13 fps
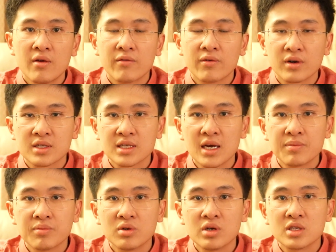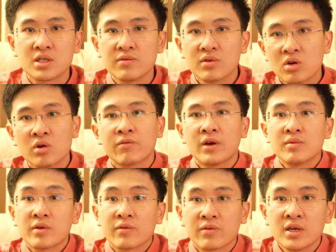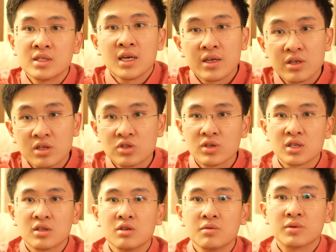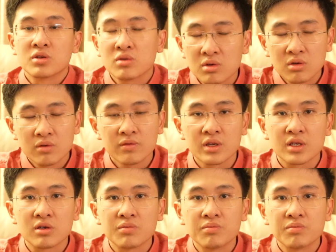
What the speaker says: For example, as you go with family and friends, yeah, you can drink a little bit, don't go overkill.